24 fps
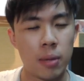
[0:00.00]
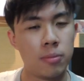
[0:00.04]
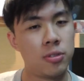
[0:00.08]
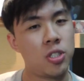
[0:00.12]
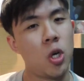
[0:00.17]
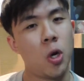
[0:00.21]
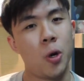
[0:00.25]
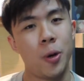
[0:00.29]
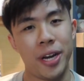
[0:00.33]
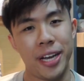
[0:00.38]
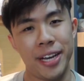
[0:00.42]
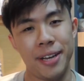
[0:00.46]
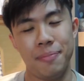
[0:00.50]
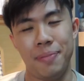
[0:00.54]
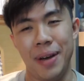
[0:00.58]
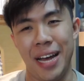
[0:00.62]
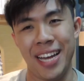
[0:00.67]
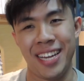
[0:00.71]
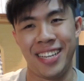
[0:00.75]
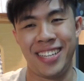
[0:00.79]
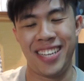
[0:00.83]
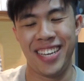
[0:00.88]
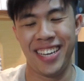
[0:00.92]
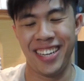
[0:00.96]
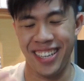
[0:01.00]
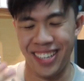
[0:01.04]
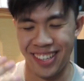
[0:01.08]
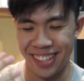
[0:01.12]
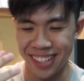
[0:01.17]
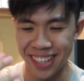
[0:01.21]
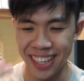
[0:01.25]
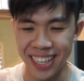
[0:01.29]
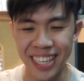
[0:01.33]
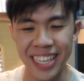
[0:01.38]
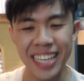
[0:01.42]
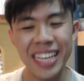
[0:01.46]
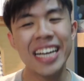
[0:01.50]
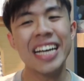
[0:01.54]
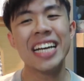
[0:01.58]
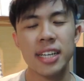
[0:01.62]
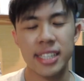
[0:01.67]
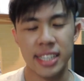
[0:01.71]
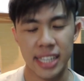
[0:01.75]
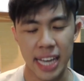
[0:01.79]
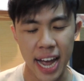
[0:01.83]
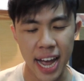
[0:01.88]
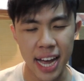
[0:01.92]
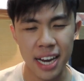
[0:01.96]
I'm sorry, but
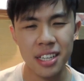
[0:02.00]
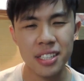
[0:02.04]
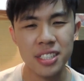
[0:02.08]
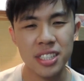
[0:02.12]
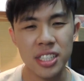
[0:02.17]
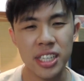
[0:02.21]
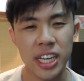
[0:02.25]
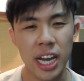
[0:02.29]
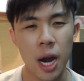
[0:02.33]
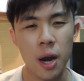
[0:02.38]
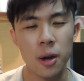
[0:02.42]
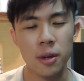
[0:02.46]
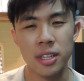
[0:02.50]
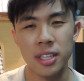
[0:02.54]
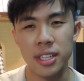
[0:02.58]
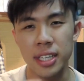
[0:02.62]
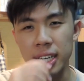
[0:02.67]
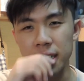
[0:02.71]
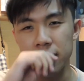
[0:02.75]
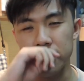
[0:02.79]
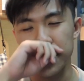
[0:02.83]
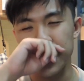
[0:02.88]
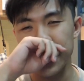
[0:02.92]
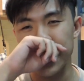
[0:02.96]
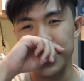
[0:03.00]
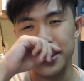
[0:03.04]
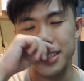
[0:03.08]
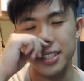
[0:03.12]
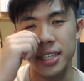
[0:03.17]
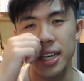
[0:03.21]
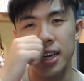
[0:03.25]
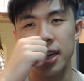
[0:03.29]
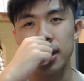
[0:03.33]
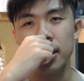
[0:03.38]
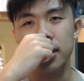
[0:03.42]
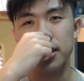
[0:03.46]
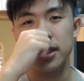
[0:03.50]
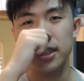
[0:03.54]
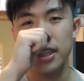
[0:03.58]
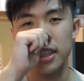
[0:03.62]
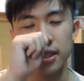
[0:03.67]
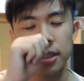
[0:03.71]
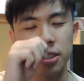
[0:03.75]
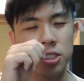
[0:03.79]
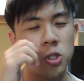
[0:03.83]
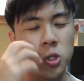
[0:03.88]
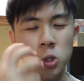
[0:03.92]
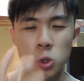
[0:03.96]
Tyler's character in this
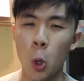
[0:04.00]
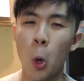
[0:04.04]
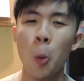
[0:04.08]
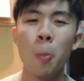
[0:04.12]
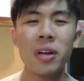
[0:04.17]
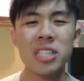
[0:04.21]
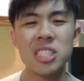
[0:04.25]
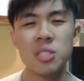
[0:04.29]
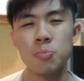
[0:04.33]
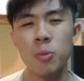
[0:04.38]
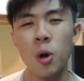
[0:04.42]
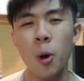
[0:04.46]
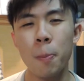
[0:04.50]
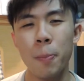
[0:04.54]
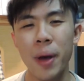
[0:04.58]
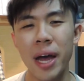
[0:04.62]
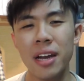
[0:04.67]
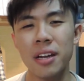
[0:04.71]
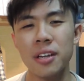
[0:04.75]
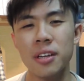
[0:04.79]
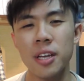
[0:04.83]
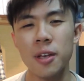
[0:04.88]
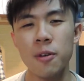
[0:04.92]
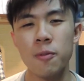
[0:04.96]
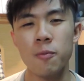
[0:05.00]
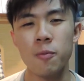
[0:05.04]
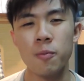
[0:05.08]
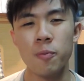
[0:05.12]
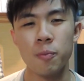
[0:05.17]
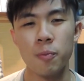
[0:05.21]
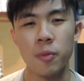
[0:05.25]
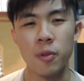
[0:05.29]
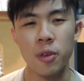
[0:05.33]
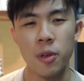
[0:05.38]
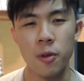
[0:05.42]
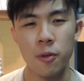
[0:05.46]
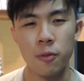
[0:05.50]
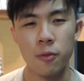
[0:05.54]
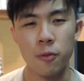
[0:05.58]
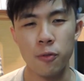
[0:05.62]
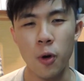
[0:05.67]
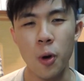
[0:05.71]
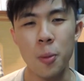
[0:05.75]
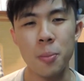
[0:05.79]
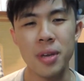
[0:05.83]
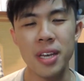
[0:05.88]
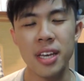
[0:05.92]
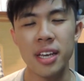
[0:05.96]
season is so much more better
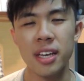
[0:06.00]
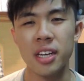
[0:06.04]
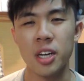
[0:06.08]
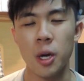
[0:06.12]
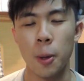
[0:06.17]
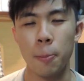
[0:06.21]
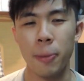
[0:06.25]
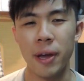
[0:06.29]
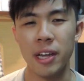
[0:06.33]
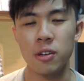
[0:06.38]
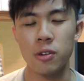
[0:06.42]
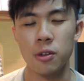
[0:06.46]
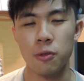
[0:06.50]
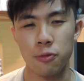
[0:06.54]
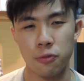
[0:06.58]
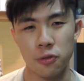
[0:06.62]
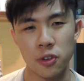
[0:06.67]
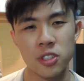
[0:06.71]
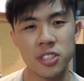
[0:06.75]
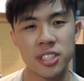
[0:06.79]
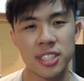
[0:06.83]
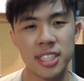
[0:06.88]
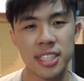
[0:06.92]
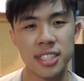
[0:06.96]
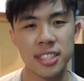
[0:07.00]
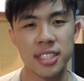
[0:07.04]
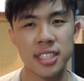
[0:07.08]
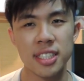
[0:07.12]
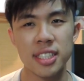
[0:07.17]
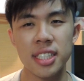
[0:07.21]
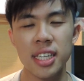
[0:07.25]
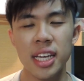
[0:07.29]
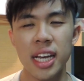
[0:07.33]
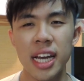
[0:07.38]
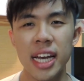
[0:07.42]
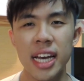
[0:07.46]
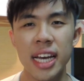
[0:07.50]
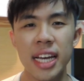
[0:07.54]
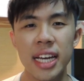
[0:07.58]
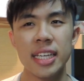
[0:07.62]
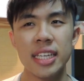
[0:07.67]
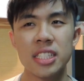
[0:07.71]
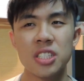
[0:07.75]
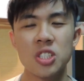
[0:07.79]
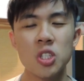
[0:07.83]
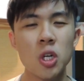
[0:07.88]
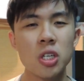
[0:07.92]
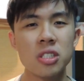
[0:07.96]
for me compared to the first season.
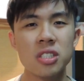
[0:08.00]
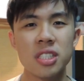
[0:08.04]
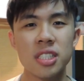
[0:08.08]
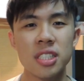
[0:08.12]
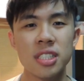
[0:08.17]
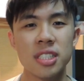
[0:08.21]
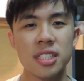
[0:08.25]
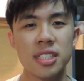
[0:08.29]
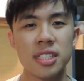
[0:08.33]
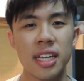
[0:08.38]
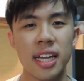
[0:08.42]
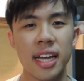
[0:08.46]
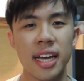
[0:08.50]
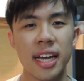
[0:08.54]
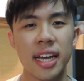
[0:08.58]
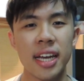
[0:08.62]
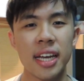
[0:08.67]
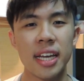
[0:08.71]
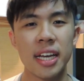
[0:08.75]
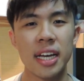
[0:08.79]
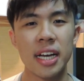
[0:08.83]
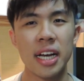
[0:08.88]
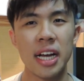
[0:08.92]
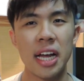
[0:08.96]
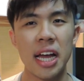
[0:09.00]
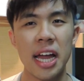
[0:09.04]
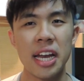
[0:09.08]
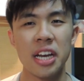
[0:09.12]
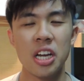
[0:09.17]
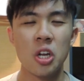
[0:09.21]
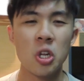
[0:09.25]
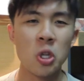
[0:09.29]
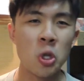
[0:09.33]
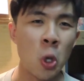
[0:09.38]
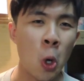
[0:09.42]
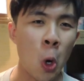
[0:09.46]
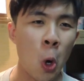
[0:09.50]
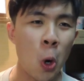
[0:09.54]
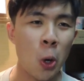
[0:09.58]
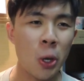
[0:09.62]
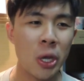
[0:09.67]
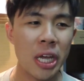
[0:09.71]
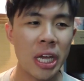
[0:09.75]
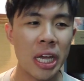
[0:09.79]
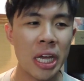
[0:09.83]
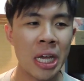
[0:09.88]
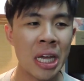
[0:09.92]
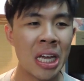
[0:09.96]
He's not just like an
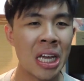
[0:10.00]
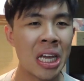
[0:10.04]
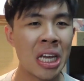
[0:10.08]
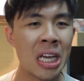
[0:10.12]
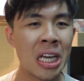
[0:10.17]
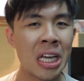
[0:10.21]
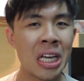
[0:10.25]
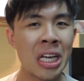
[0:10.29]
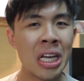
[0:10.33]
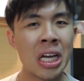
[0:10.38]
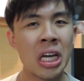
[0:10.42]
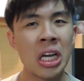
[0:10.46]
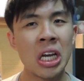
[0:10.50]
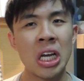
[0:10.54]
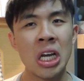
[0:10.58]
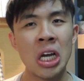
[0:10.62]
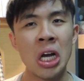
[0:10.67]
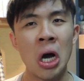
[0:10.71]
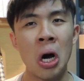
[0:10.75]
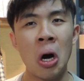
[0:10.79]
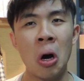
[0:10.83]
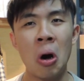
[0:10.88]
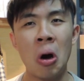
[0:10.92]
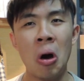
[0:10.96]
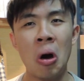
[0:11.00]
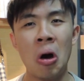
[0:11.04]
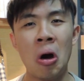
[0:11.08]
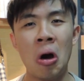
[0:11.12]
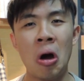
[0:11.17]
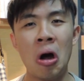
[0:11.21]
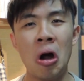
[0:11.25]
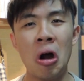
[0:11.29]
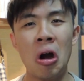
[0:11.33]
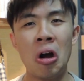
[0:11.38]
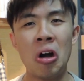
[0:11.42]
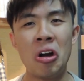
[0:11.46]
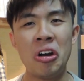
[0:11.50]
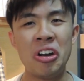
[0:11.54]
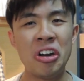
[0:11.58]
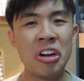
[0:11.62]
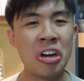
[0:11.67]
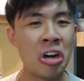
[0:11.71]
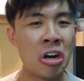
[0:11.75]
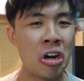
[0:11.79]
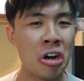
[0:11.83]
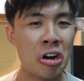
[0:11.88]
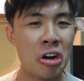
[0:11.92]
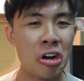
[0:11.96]
annoying or
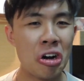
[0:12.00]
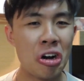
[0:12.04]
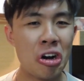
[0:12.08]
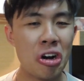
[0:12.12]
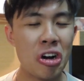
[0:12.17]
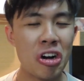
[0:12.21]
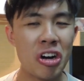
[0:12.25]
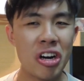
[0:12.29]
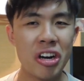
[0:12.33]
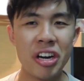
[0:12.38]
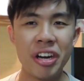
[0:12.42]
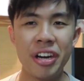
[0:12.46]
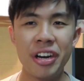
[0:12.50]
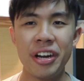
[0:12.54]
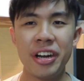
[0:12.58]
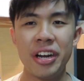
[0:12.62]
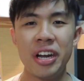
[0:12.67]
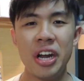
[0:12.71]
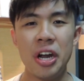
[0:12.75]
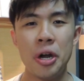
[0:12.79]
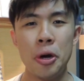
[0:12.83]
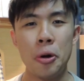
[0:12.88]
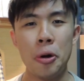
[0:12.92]
nerd